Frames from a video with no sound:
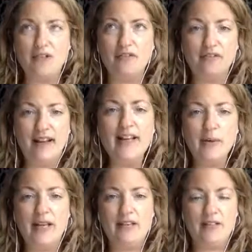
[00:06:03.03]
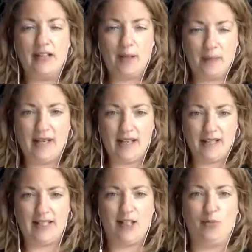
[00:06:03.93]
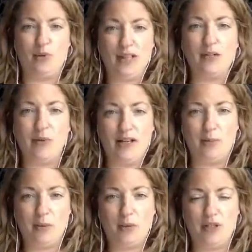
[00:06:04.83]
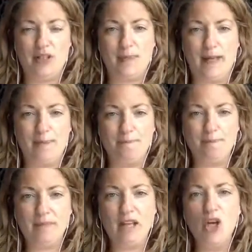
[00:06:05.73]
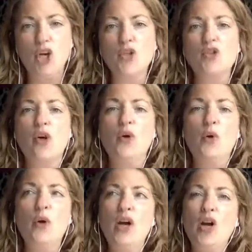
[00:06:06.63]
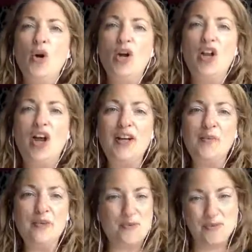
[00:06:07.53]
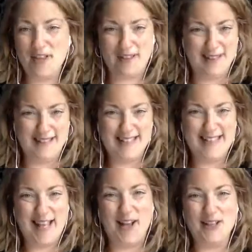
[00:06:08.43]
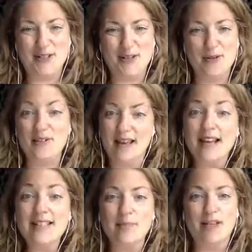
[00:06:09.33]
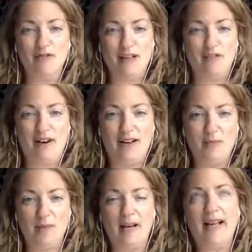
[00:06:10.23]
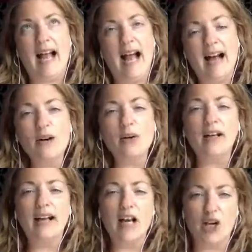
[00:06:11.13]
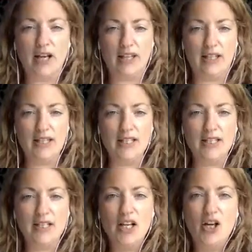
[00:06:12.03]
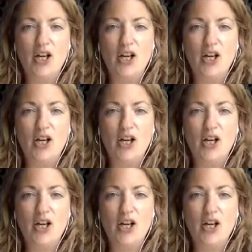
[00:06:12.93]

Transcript: the value here is like being accessible. That's really important to me. So like with all the things that I do, there has to be a reframe. I'm like, how can I look at this?